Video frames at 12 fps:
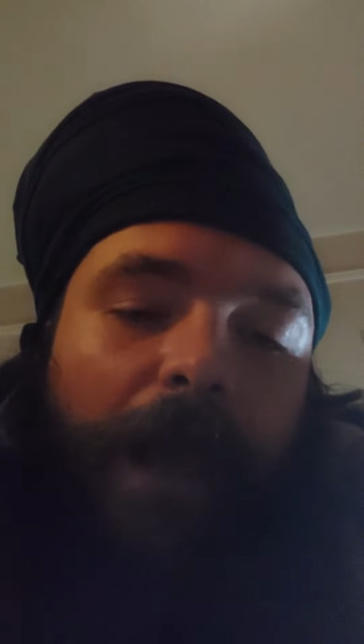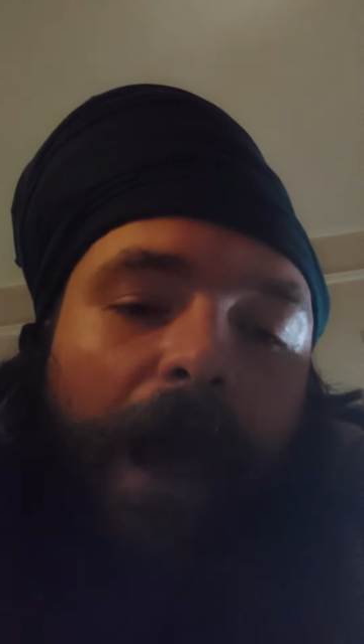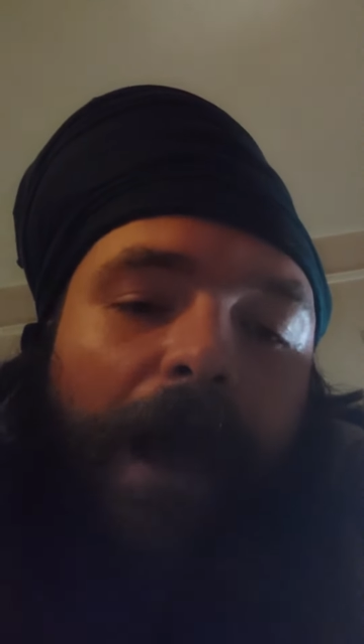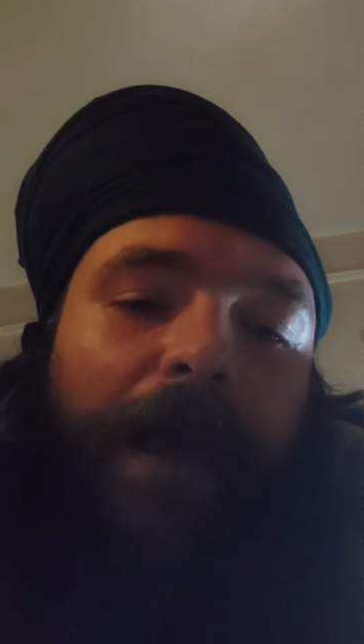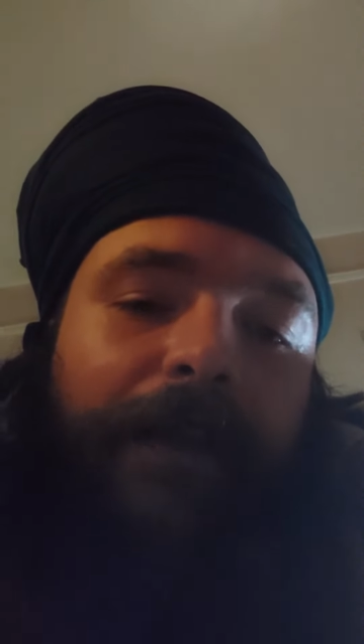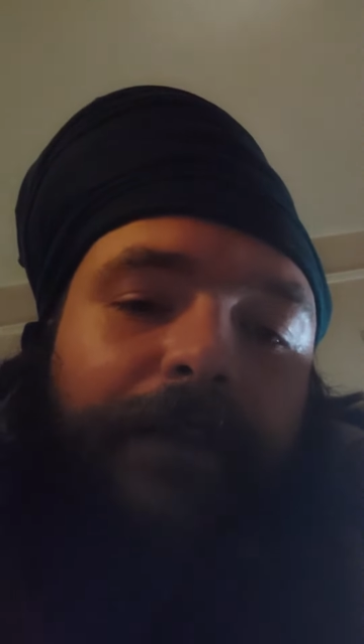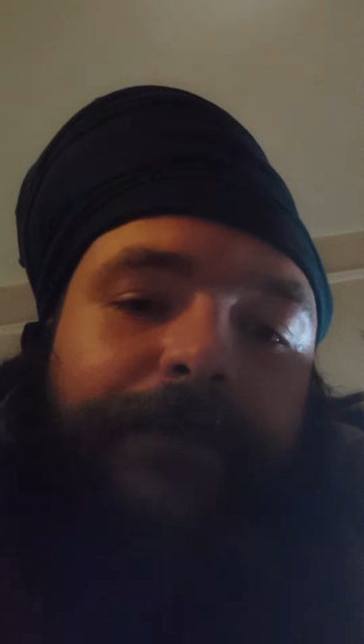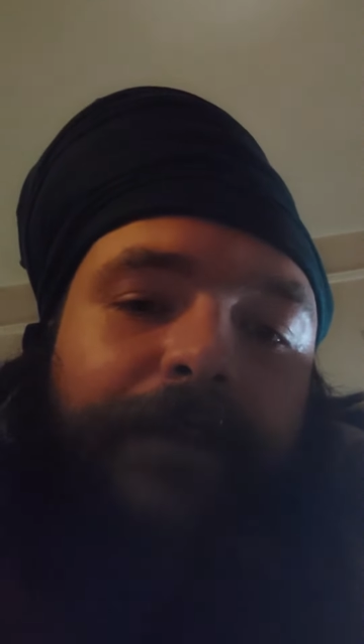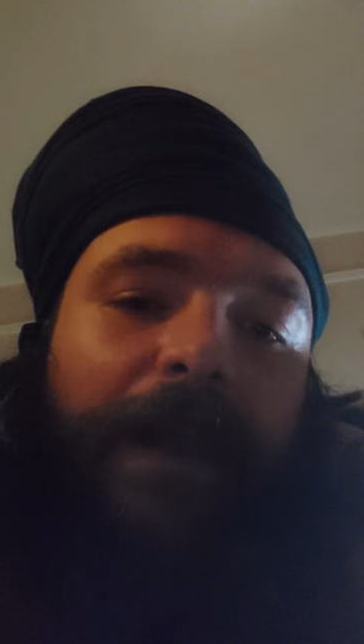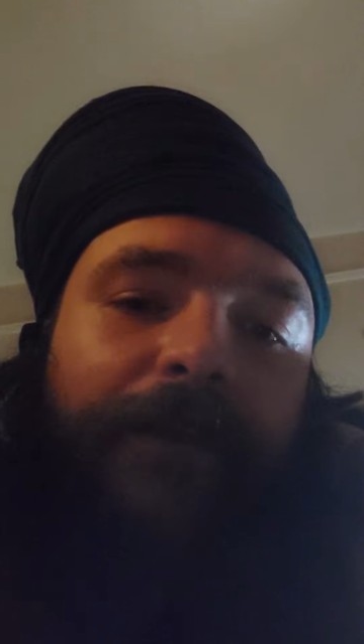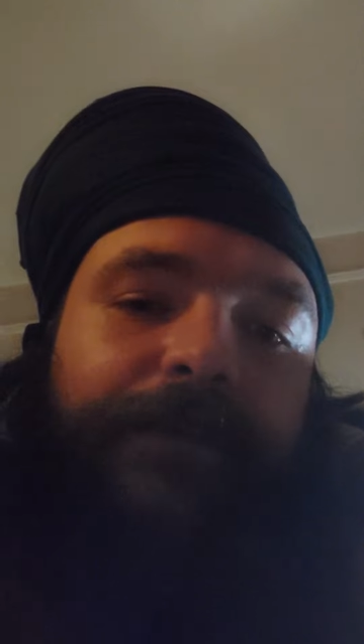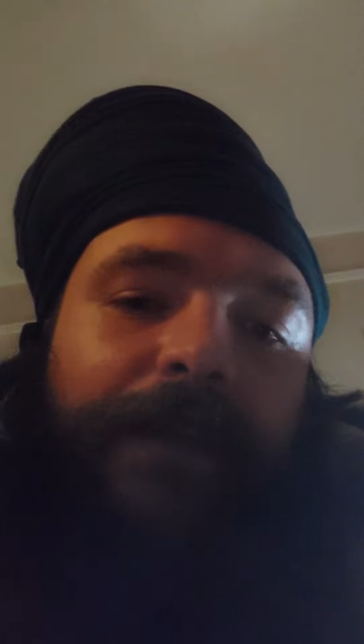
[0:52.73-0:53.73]
Haile
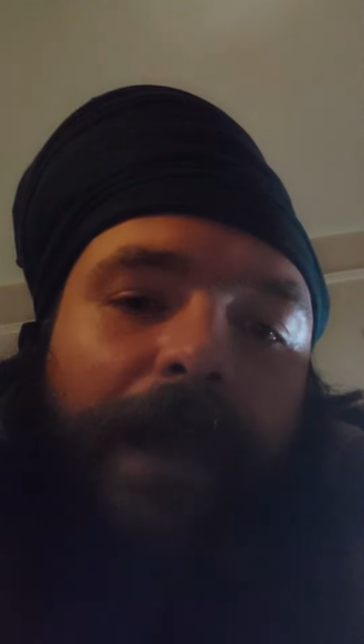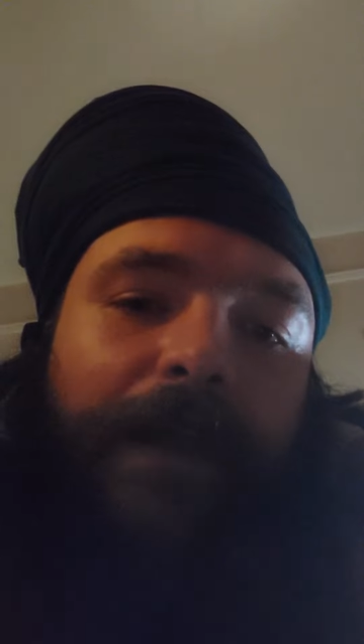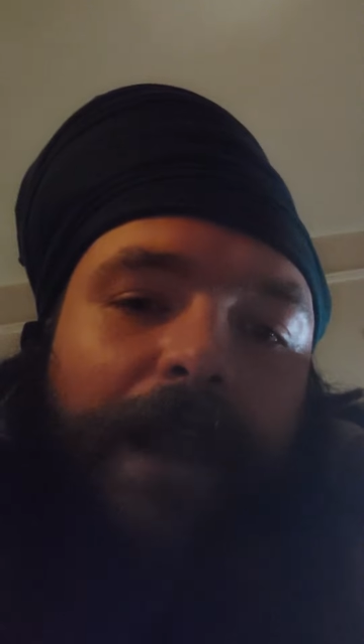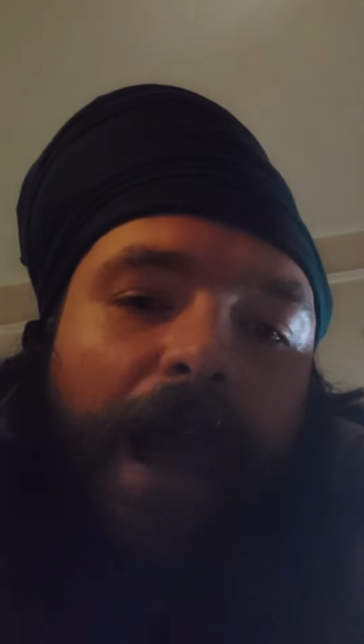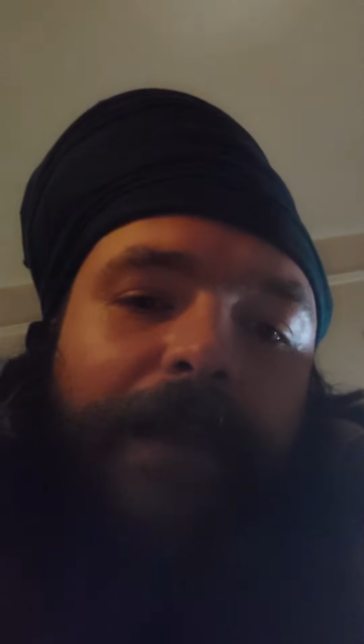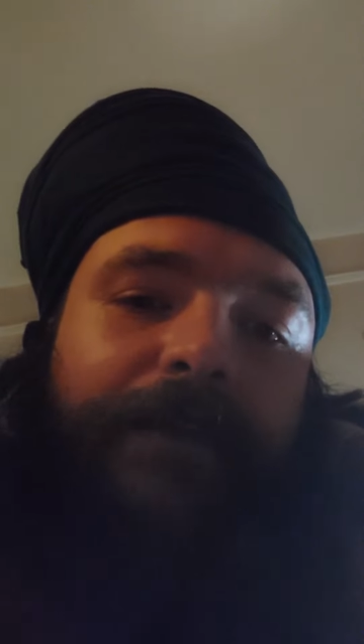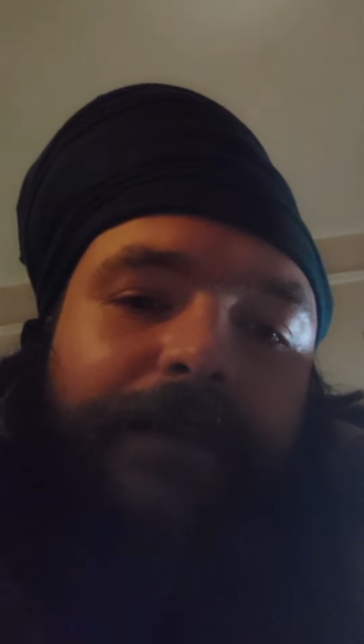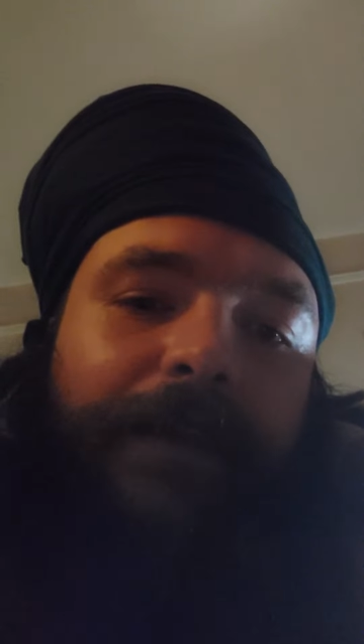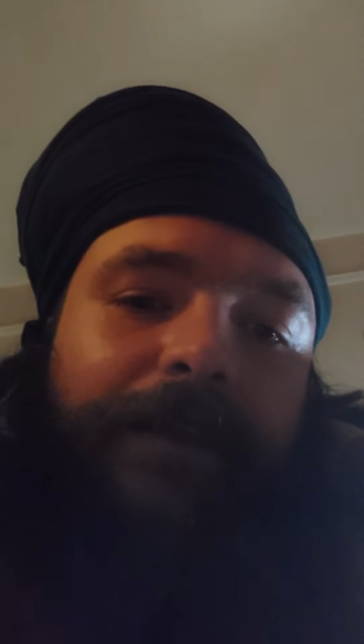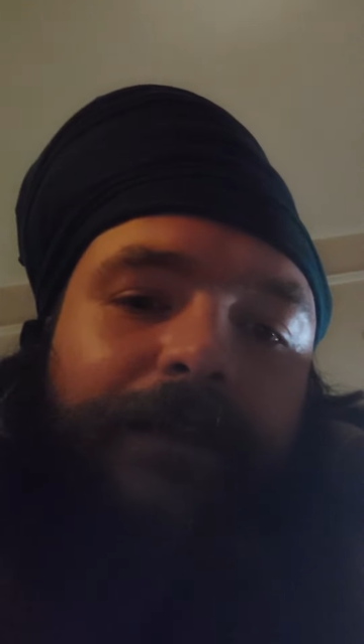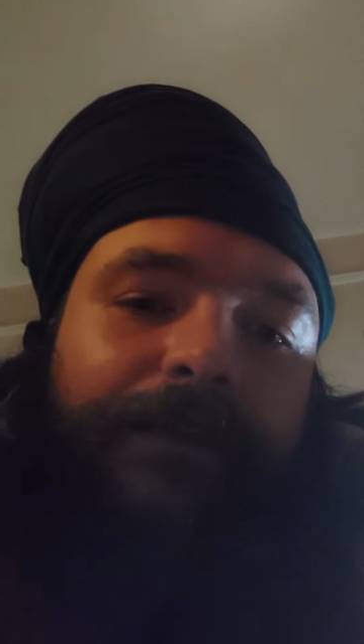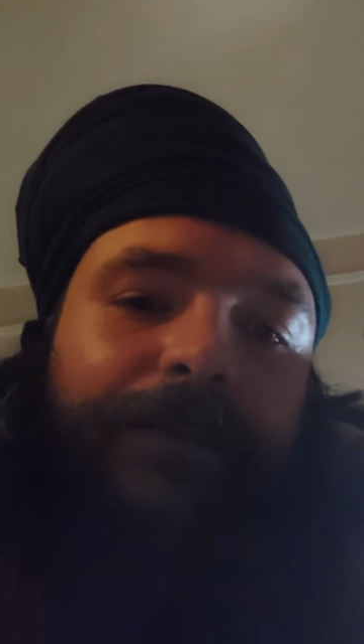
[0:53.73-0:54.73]
Selassie,
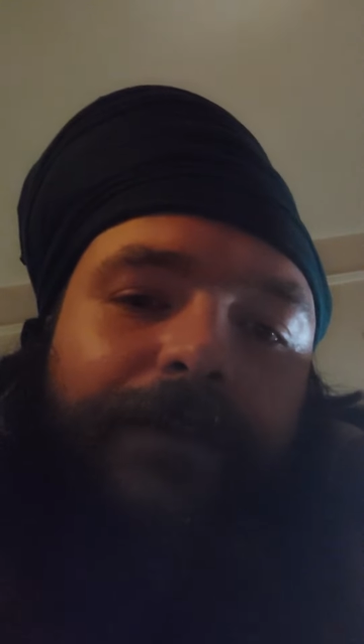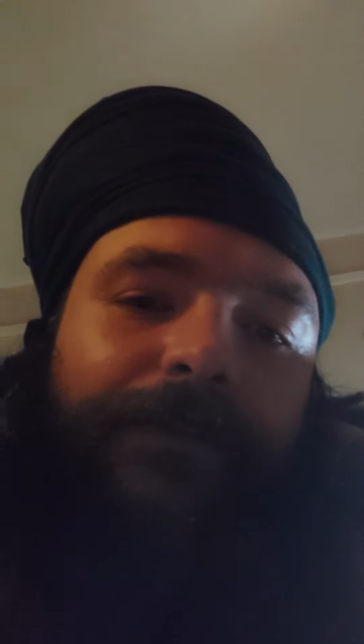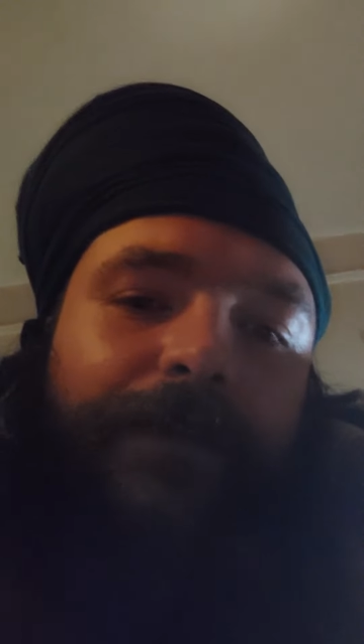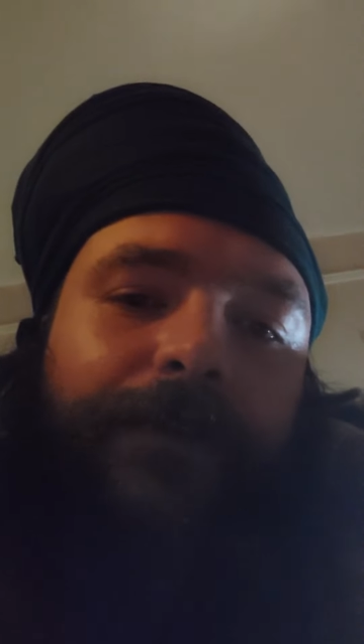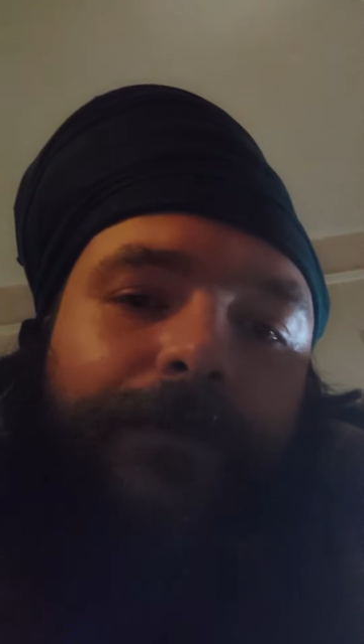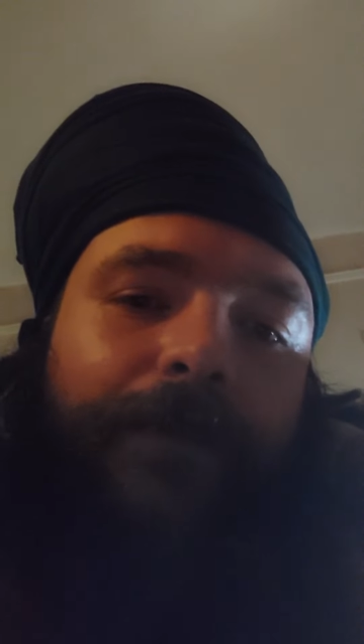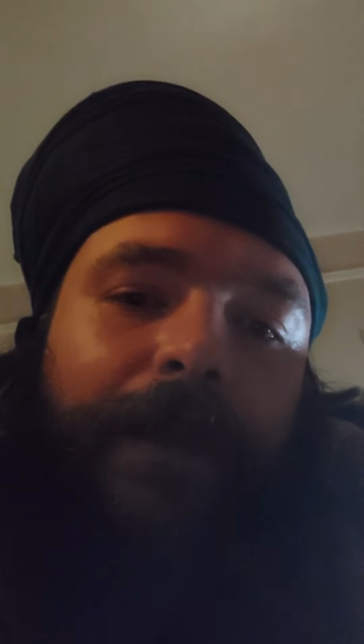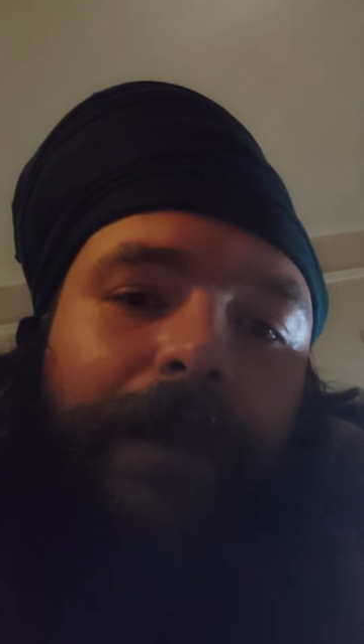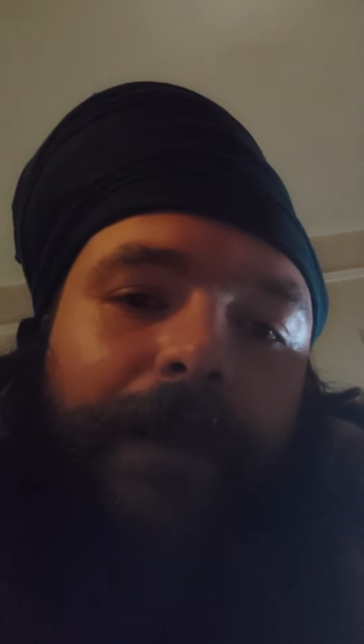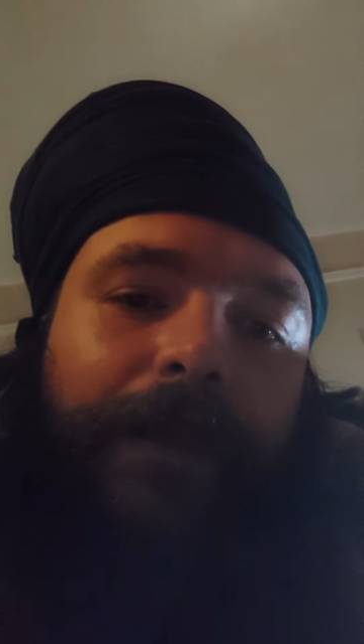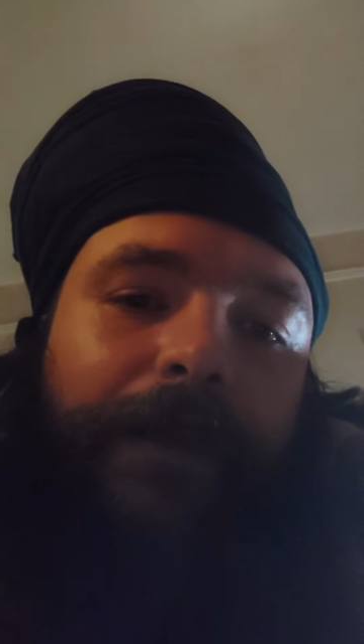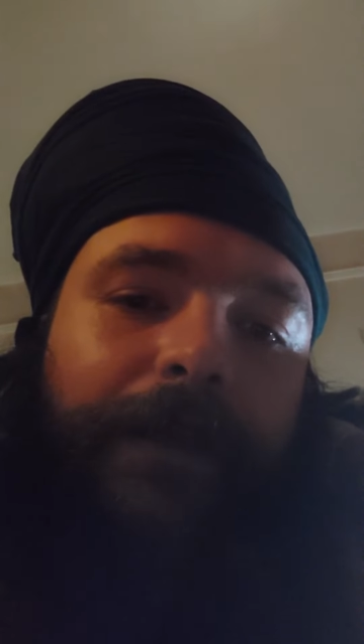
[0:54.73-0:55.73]

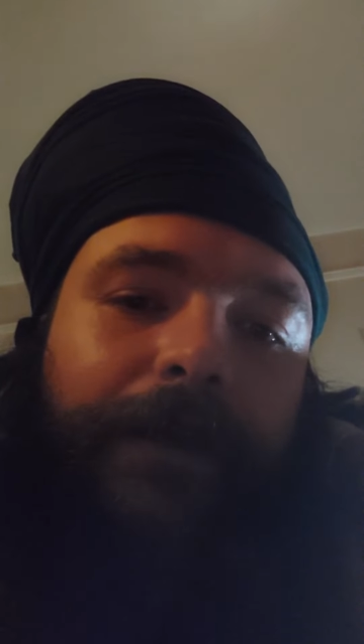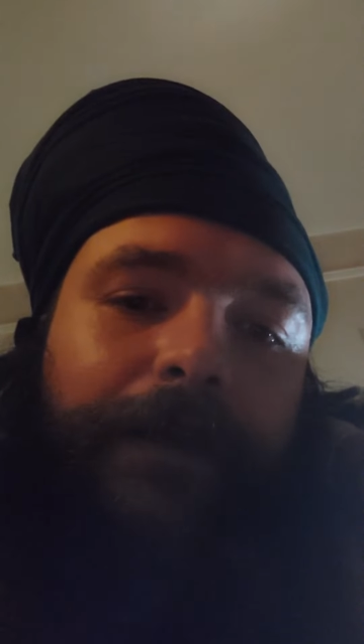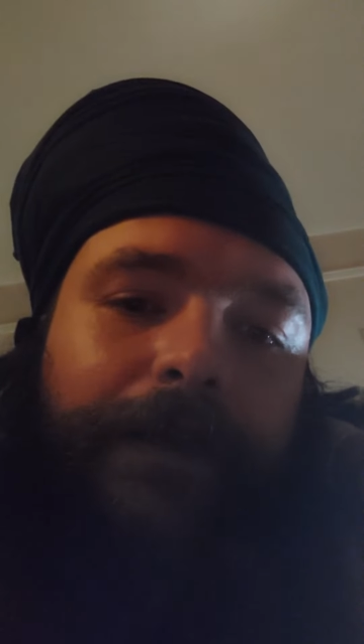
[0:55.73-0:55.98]
1963,